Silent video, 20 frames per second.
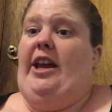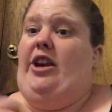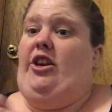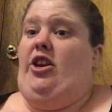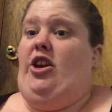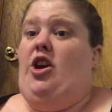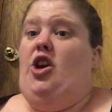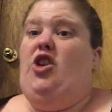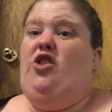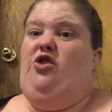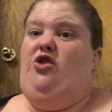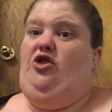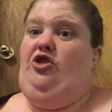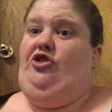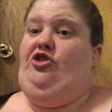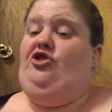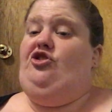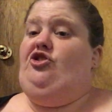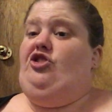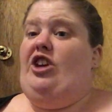and
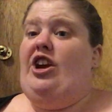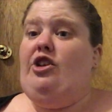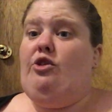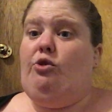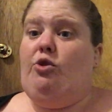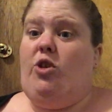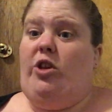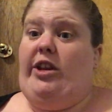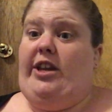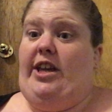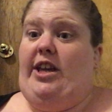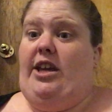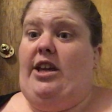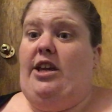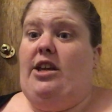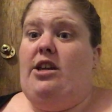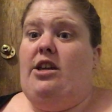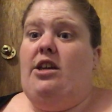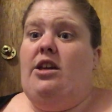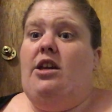generally